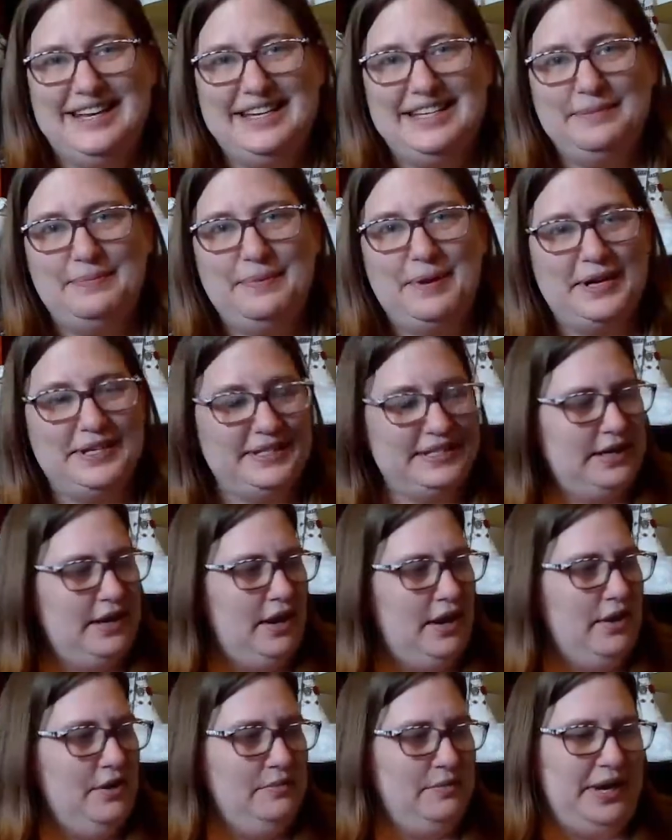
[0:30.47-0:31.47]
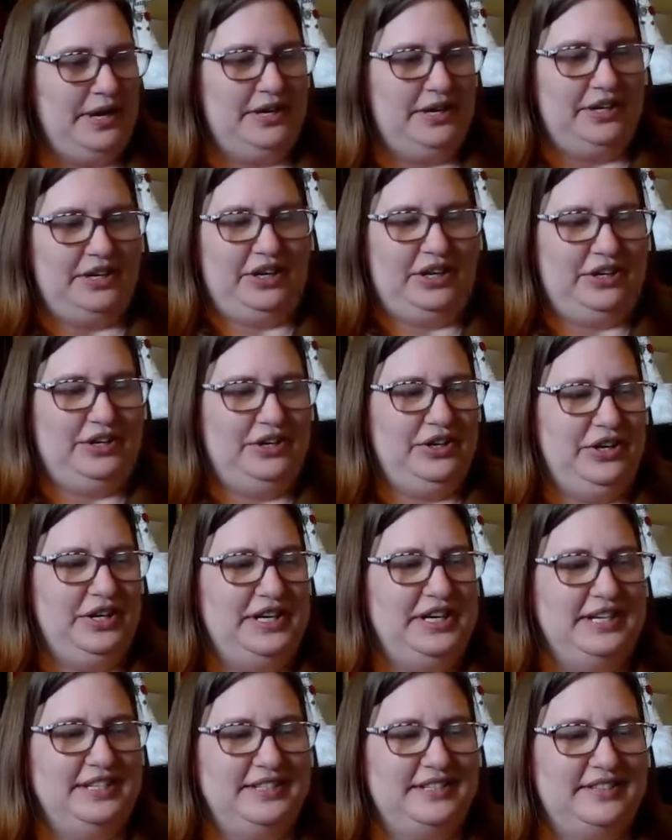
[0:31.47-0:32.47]
Indie Press. Oh my
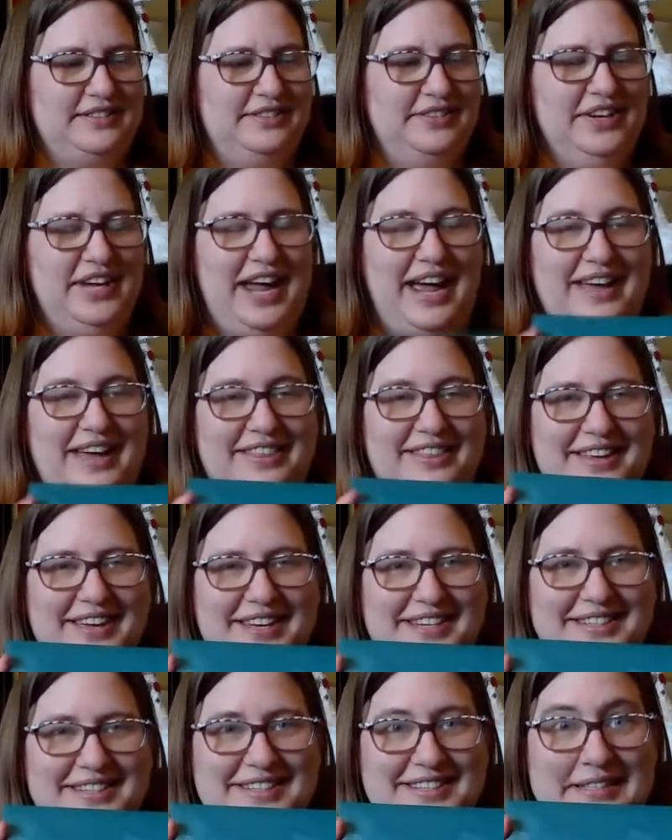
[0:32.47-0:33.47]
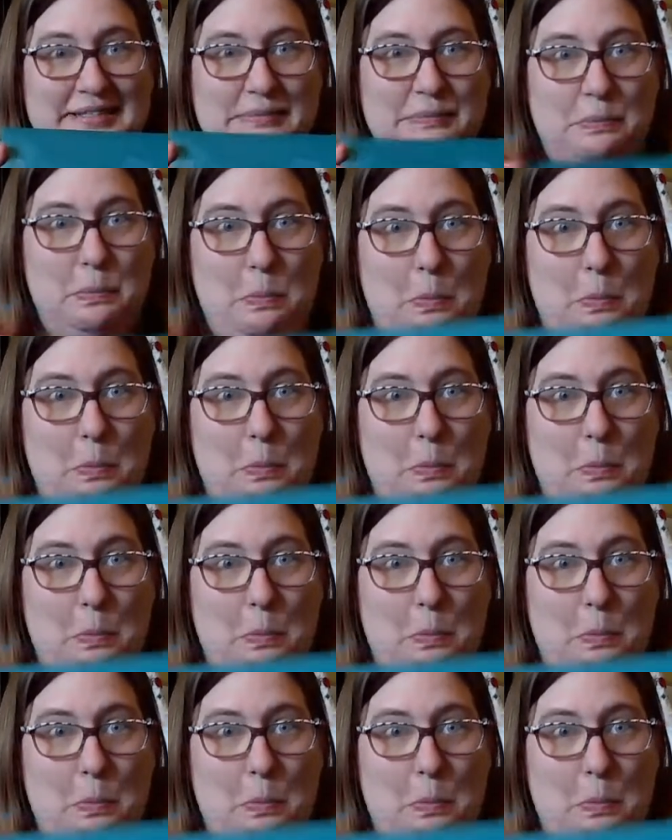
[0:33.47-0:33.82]
goodness, look at this.